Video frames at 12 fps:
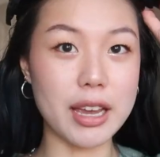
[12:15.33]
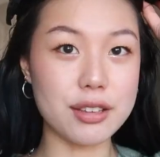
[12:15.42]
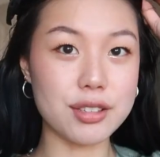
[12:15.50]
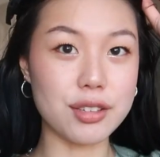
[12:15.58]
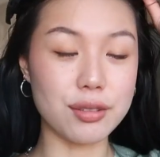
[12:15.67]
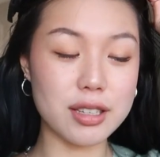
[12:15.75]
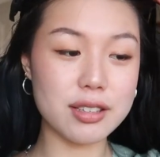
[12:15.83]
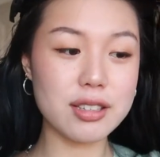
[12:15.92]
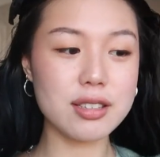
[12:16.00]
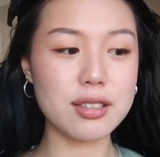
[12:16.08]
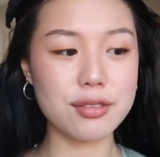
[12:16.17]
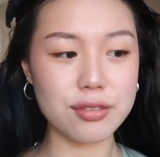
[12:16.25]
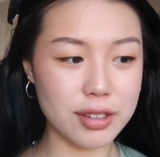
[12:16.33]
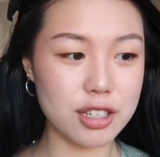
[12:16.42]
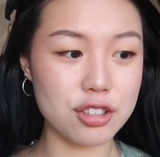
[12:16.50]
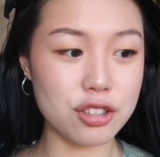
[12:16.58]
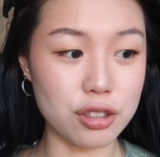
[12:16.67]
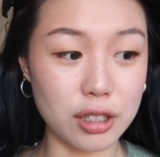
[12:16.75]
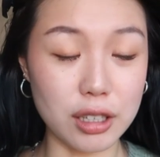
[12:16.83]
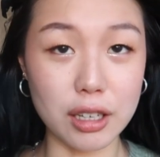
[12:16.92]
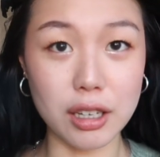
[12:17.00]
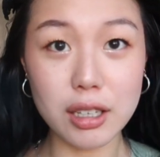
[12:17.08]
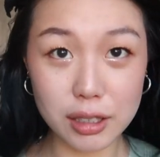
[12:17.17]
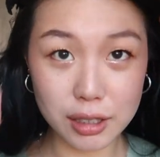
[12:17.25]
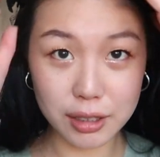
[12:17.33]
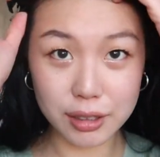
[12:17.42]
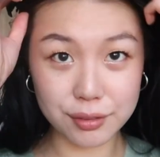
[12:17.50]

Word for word: Okay, so this is the finished look.